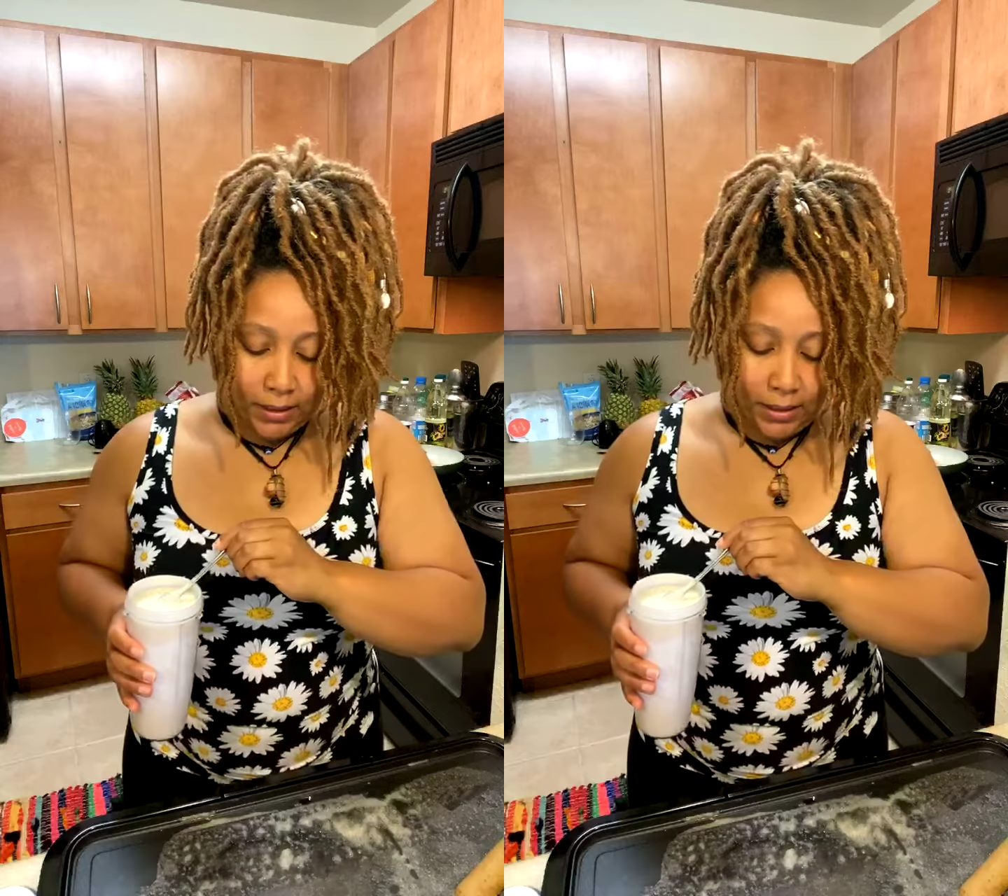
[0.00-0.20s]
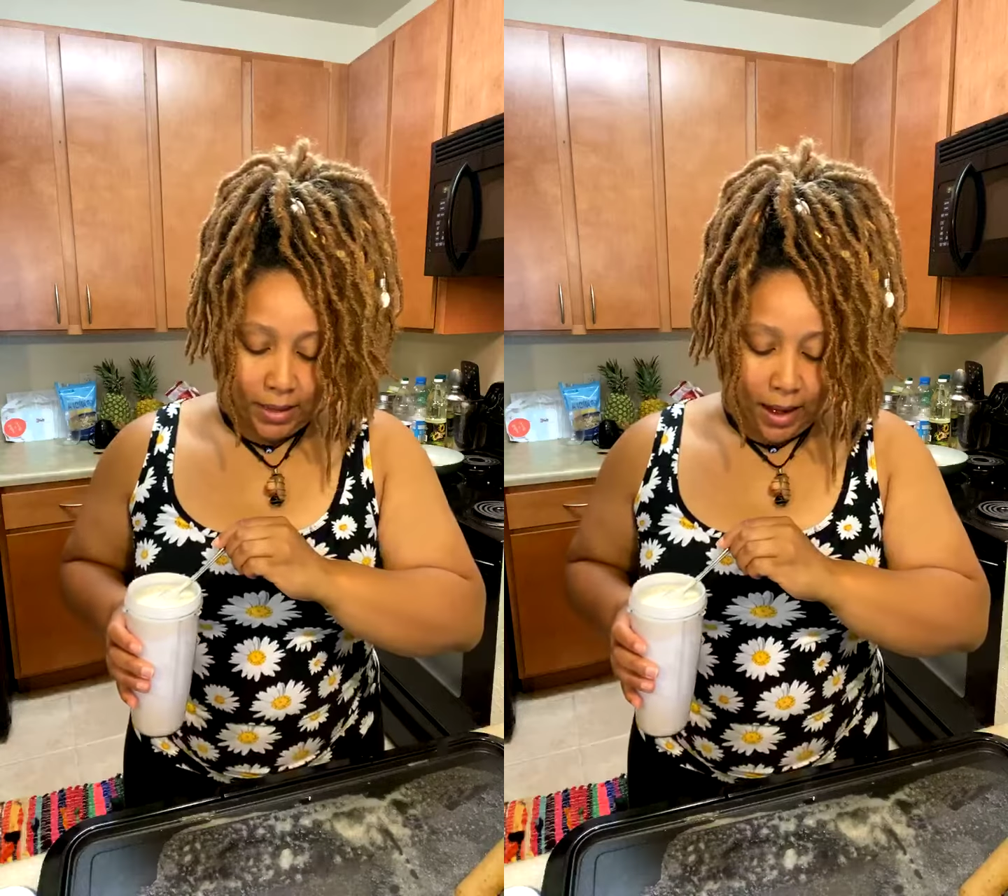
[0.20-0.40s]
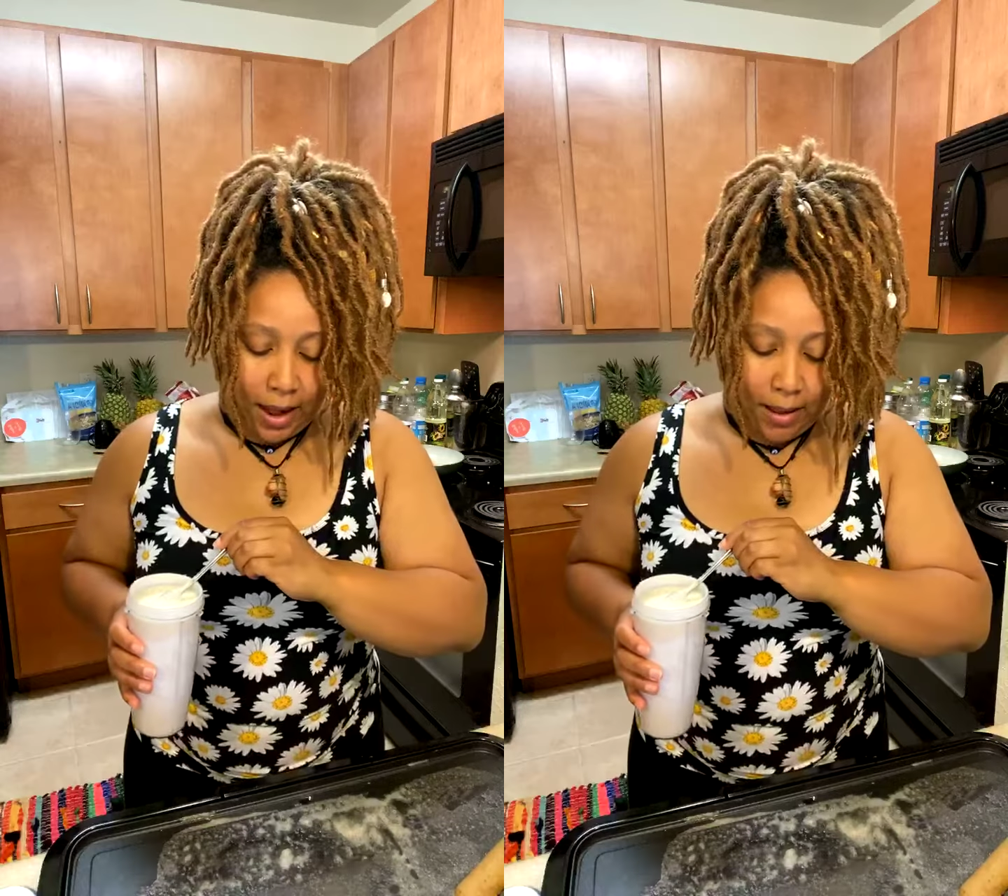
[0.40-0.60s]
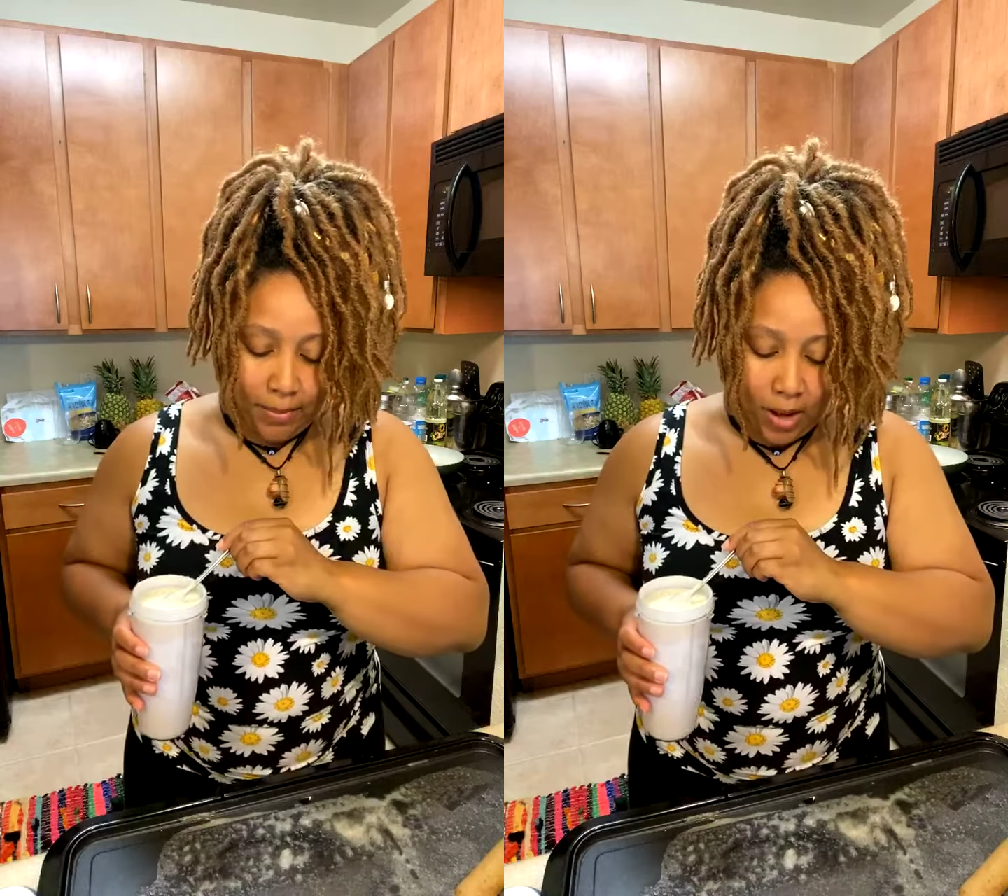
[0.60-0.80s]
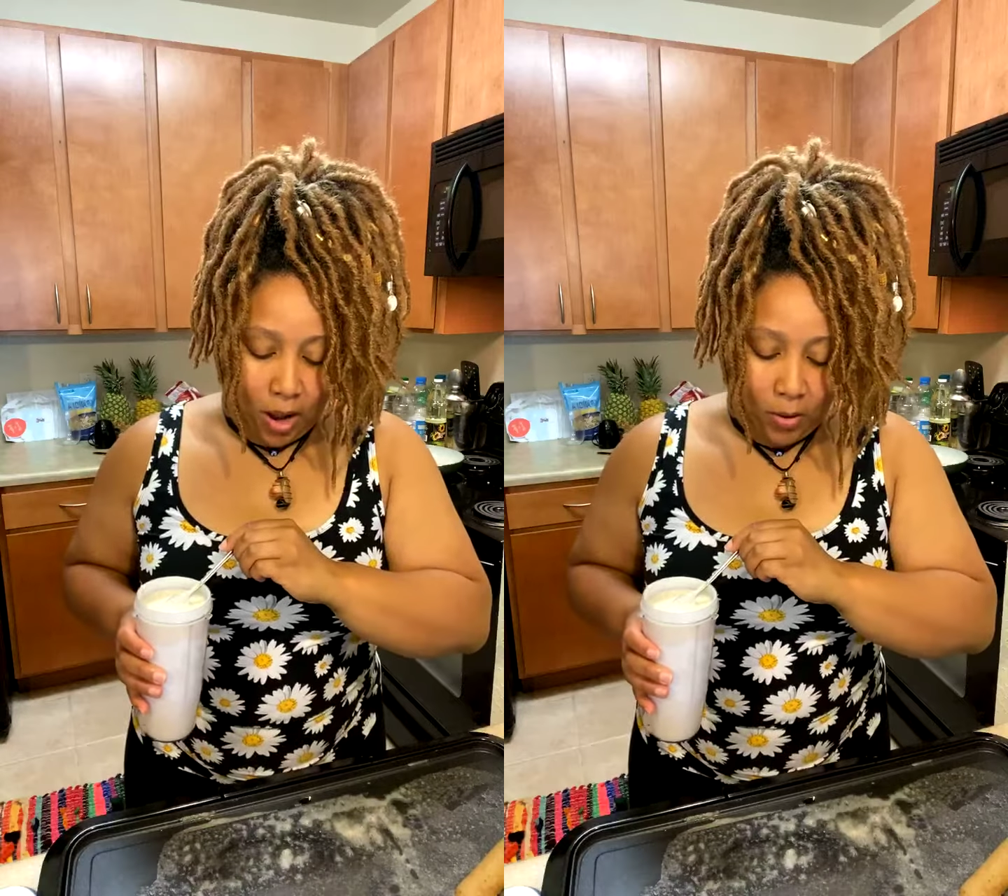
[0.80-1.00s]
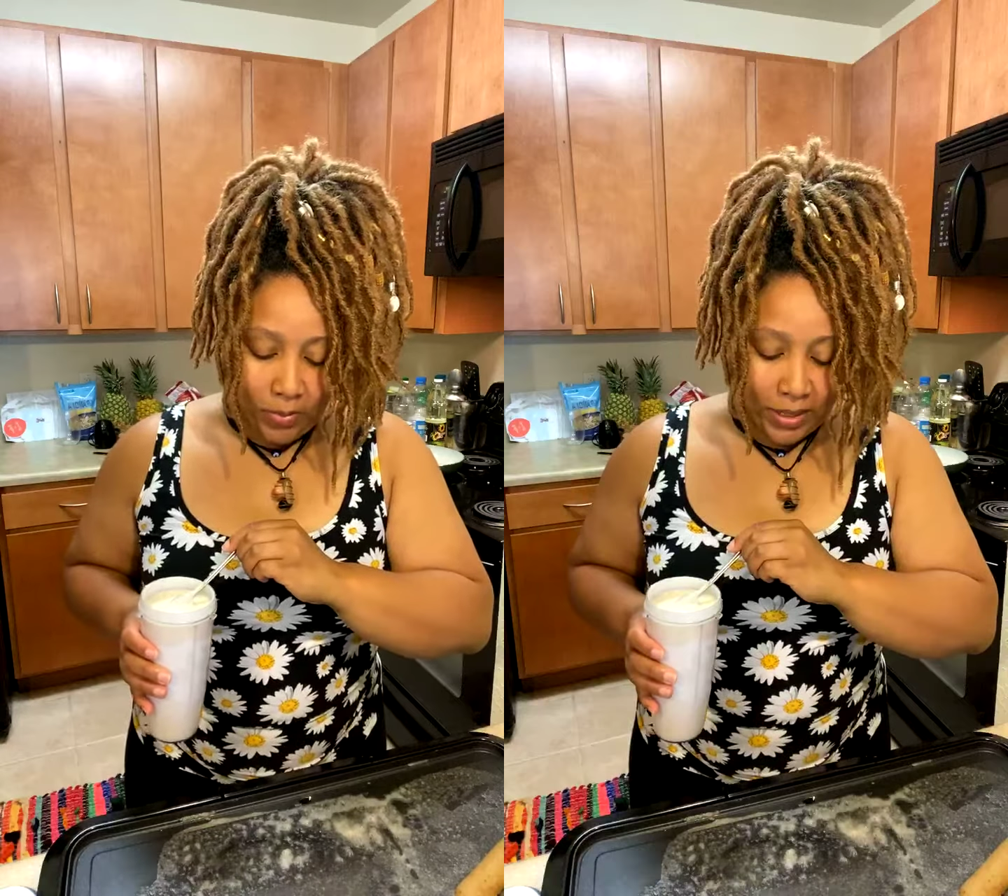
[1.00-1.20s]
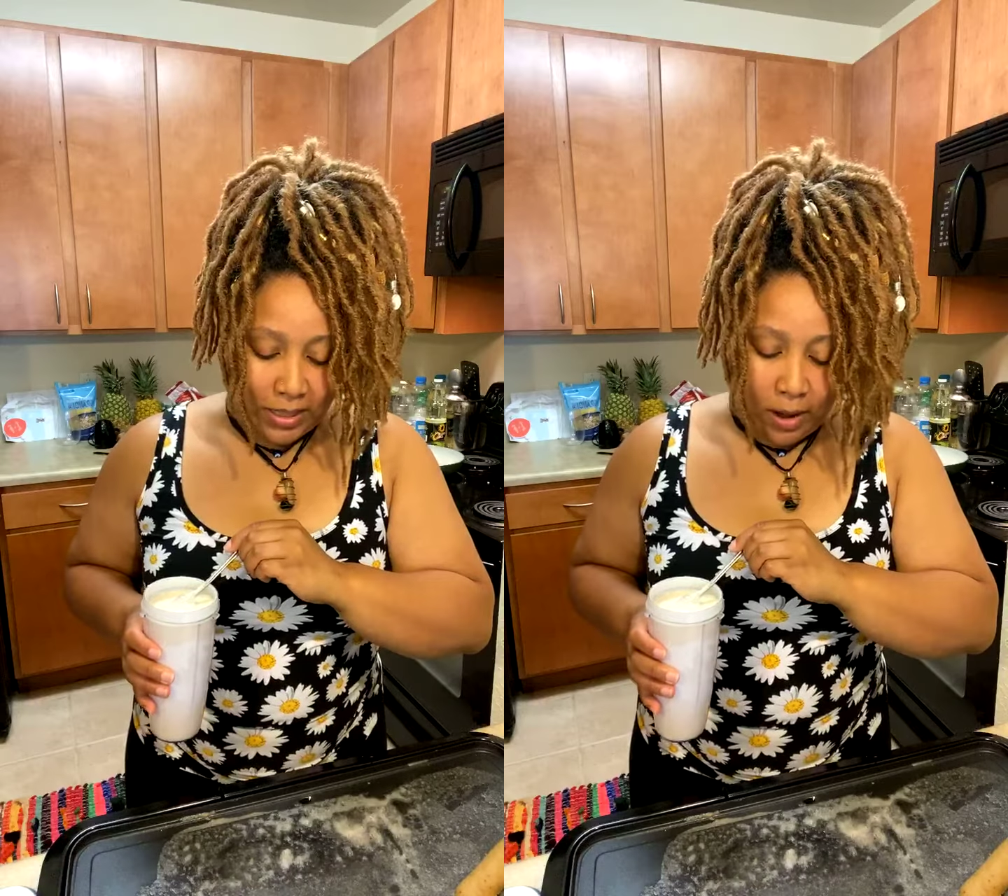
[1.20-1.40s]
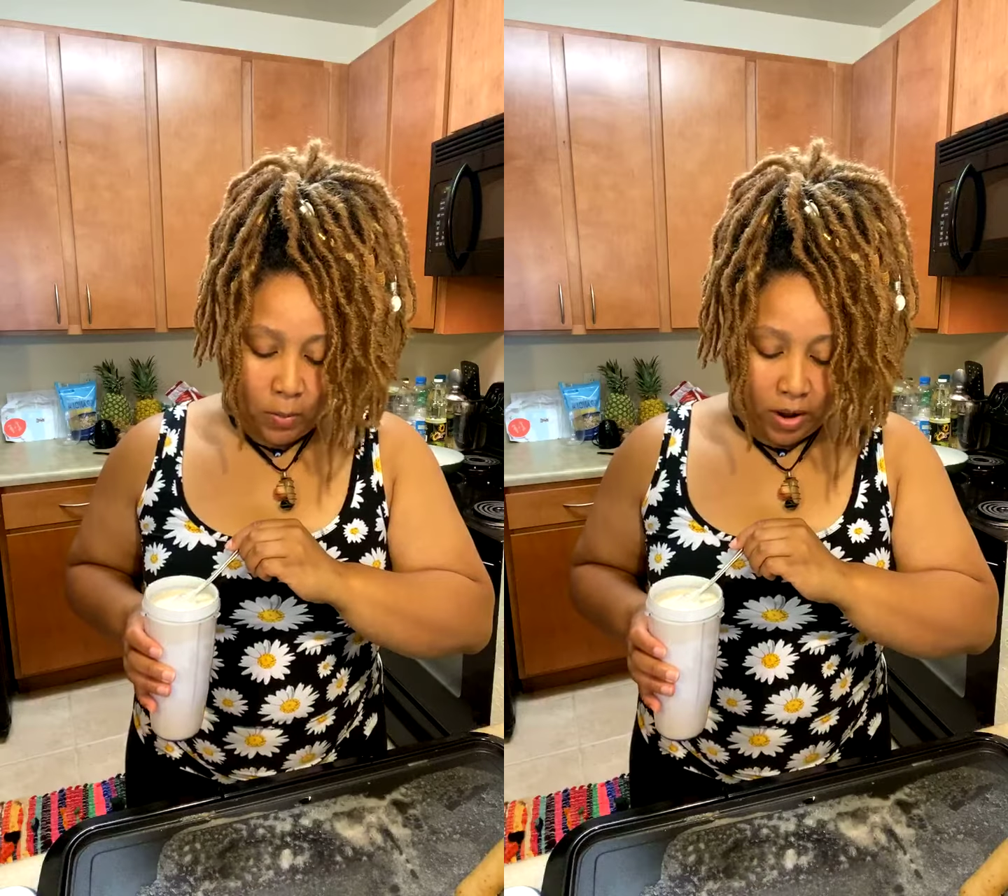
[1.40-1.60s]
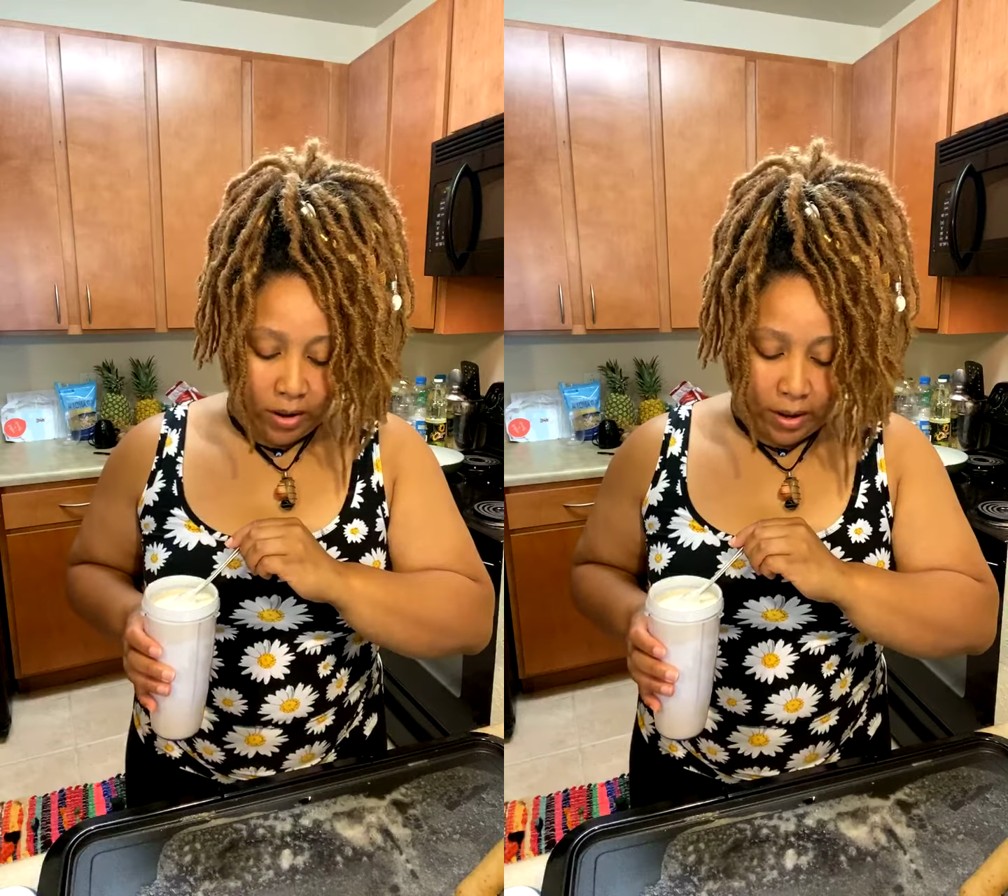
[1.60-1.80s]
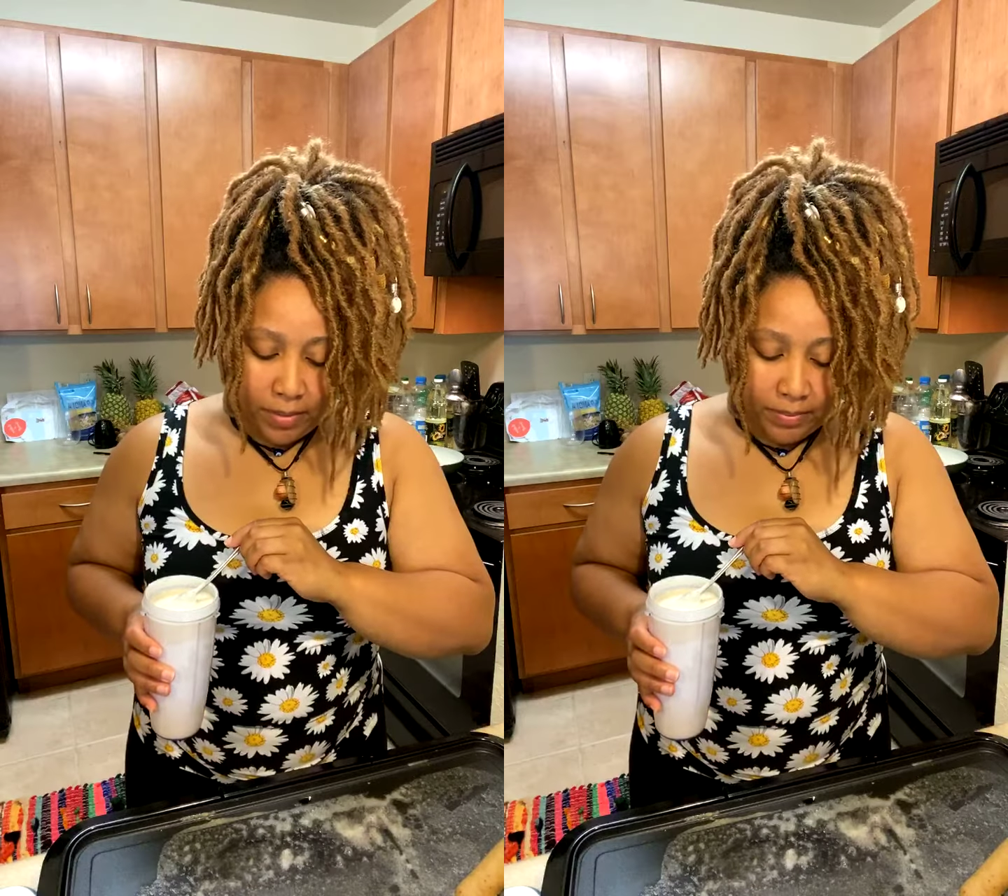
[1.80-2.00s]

Yeah, no, this ain't working.